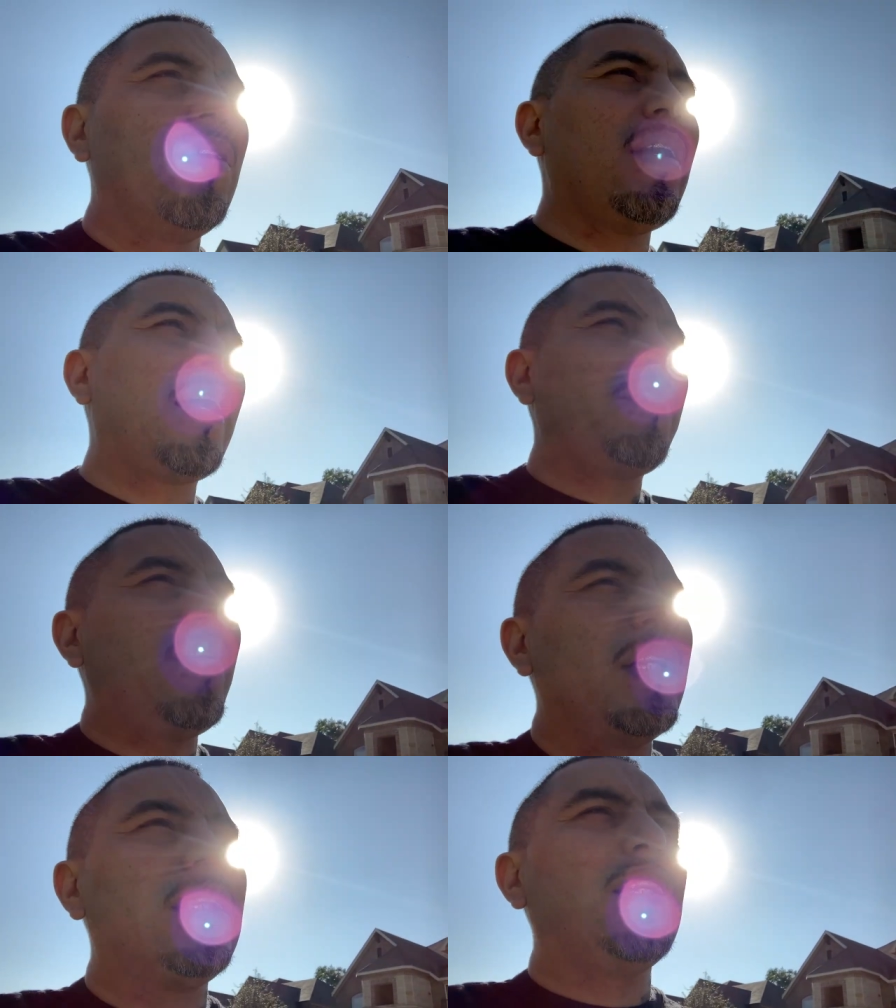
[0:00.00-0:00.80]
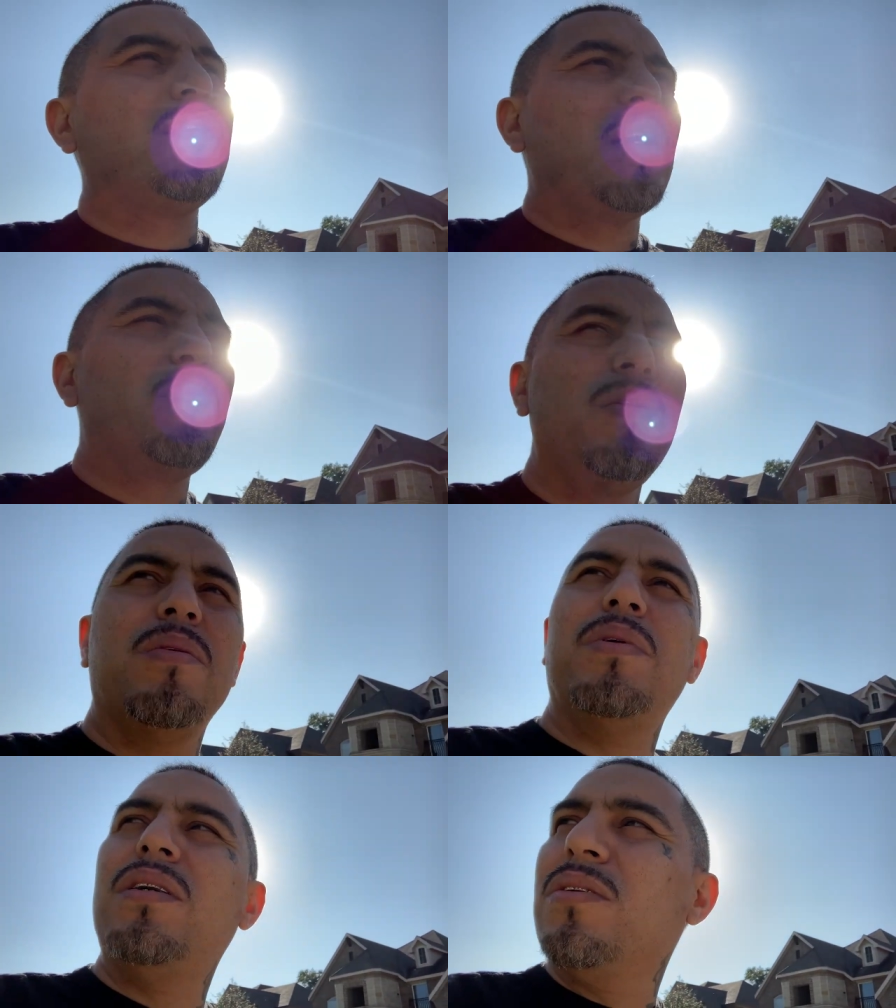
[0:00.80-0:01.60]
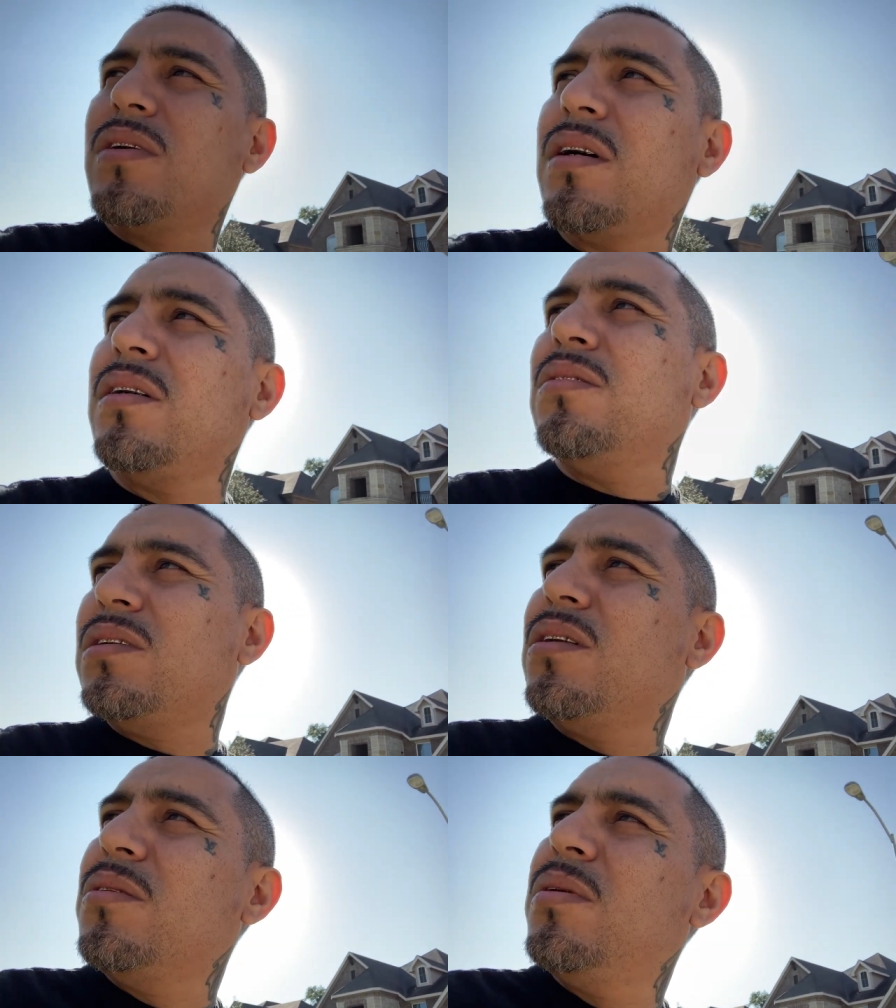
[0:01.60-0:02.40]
a lot of fake stuff that people be doing on YouTube.